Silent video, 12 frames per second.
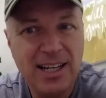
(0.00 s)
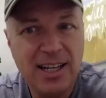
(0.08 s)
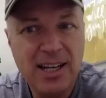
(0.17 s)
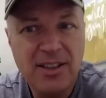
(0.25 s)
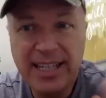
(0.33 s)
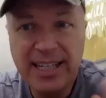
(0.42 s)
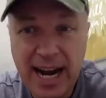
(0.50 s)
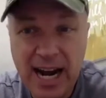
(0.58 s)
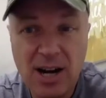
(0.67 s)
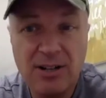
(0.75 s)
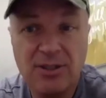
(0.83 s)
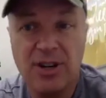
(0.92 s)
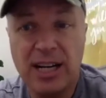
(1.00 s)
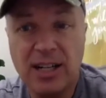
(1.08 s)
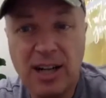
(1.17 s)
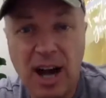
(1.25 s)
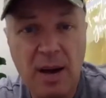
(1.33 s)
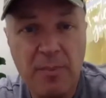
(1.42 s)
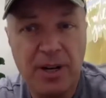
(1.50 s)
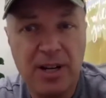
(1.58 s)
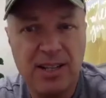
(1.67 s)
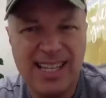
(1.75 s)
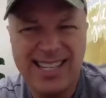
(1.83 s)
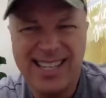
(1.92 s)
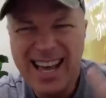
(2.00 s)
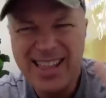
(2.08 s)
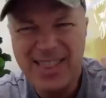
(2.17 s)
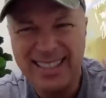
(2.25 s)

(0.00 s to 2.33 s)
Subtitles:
The character and competencies, they